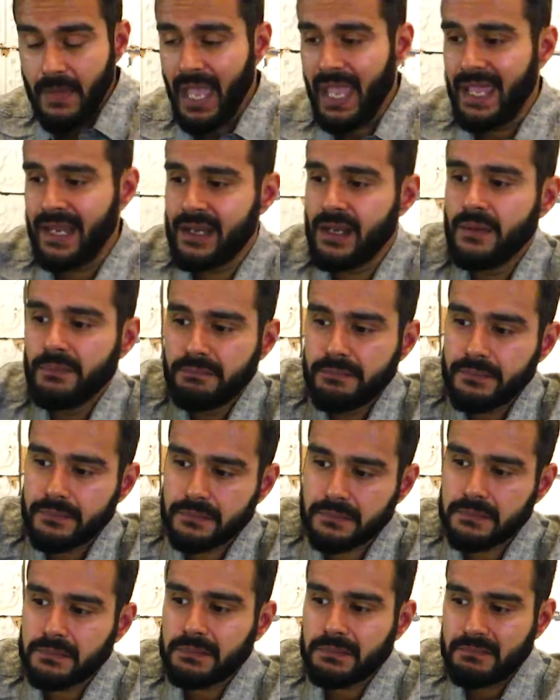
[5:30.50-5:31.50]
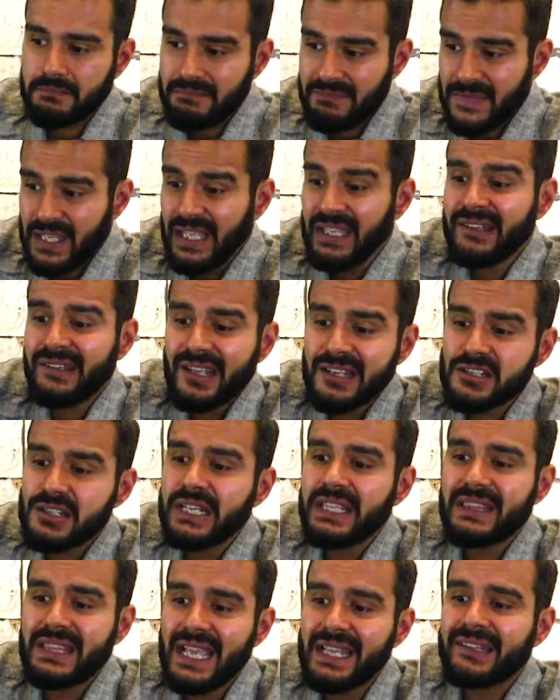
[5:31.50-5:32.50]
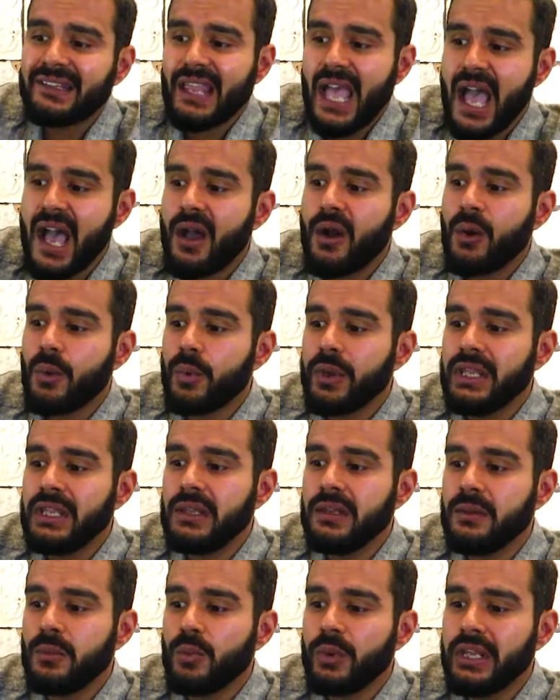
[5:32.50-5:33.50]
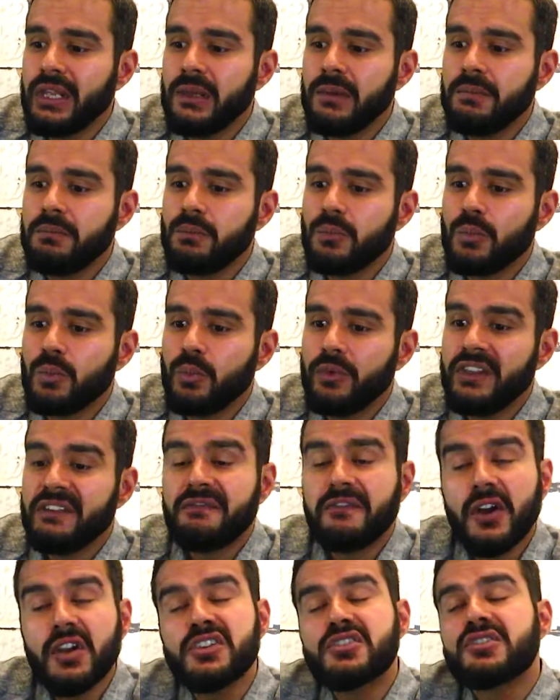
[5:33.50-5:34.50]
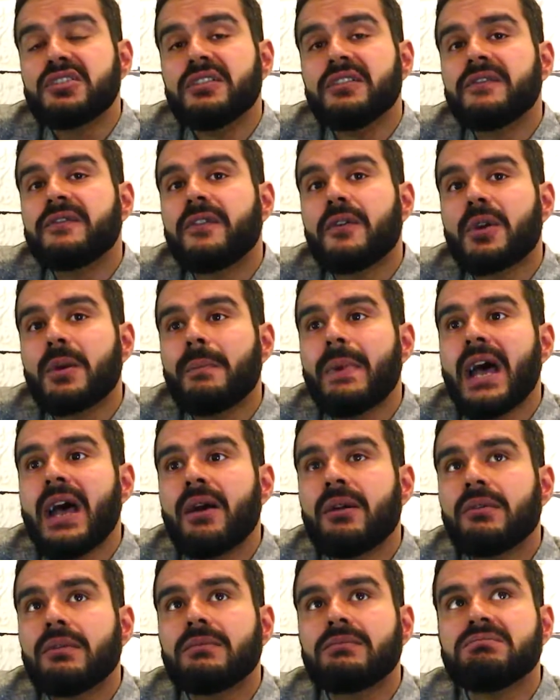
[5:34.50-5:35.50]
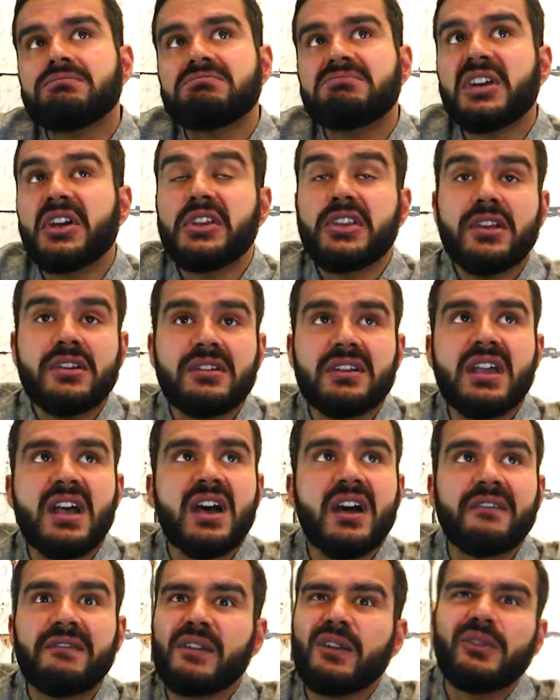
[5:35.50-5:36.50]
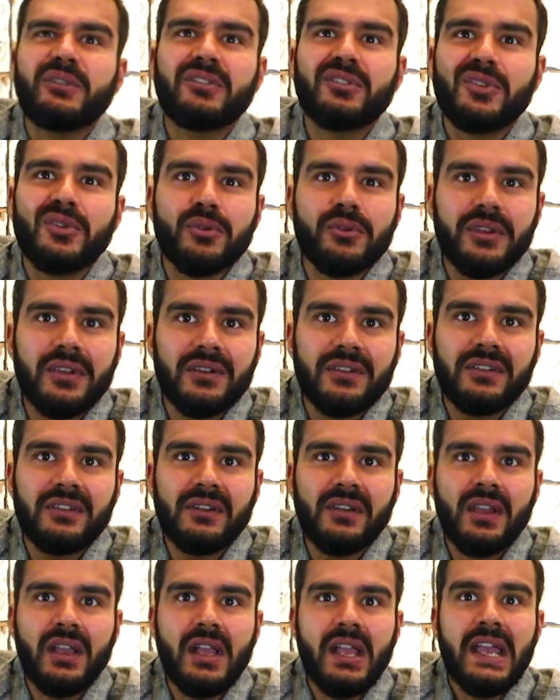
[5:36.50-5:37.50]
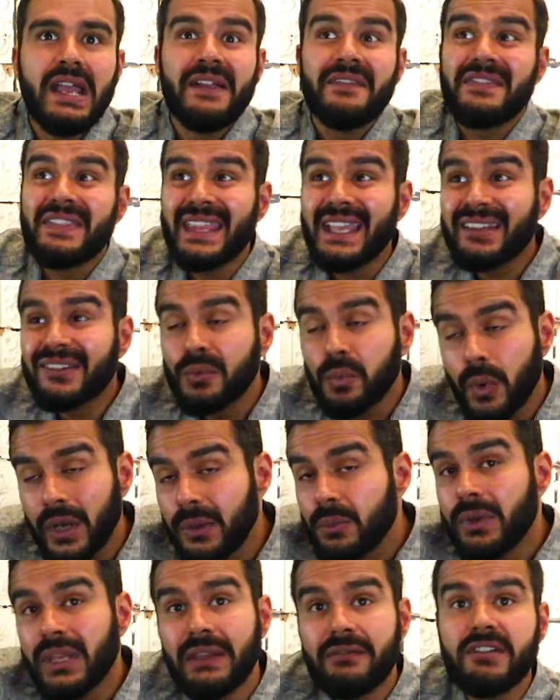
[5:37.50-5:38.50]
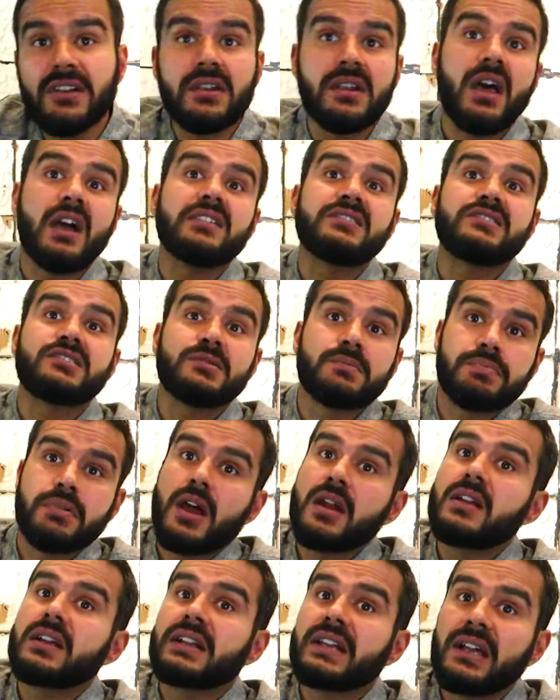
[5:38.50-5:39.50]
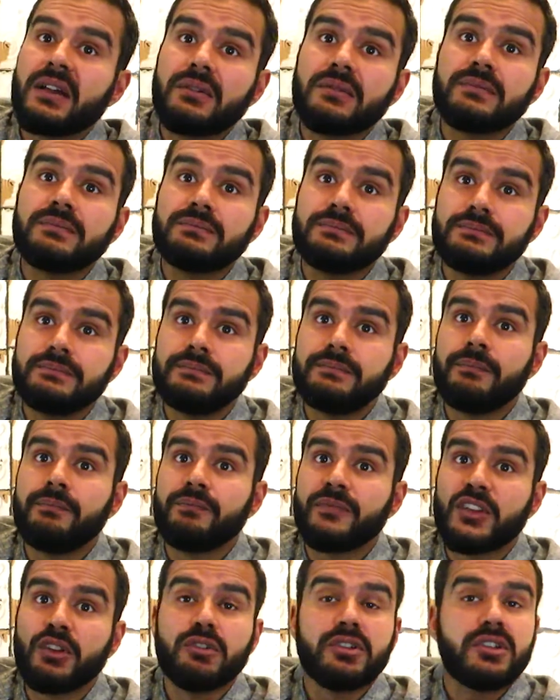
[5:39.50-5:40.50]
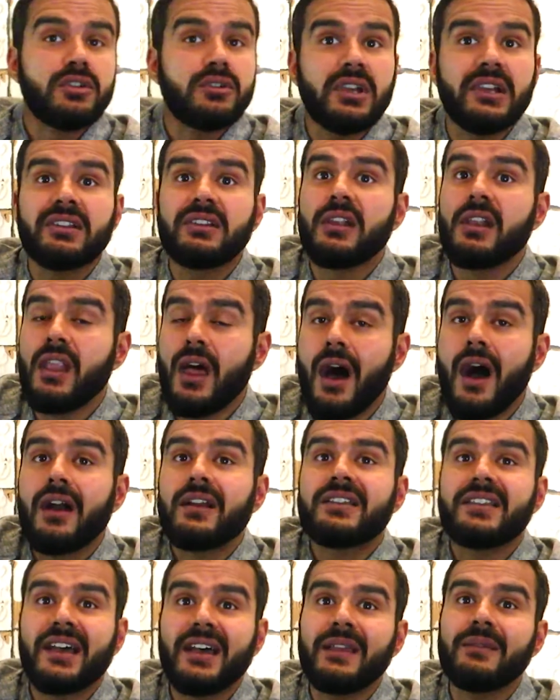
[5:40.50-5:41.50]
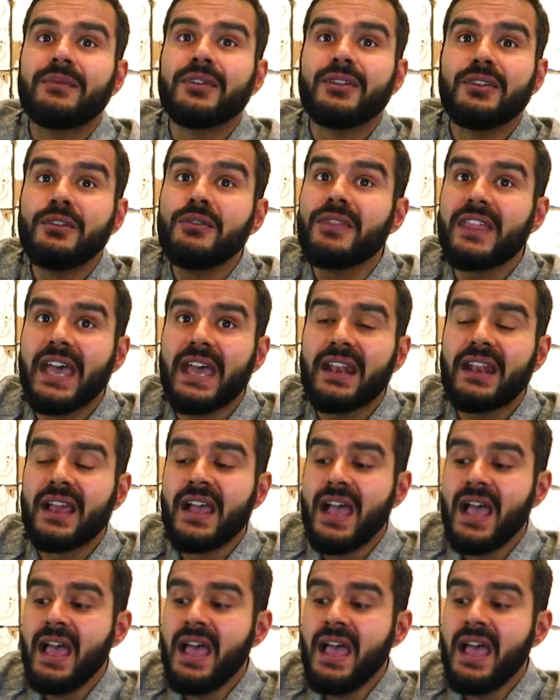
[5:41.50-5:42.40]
And essentially, that's how we function for about a year and a half, close to 2 years. That's when we even launched the product out. So it took us a long time to do that.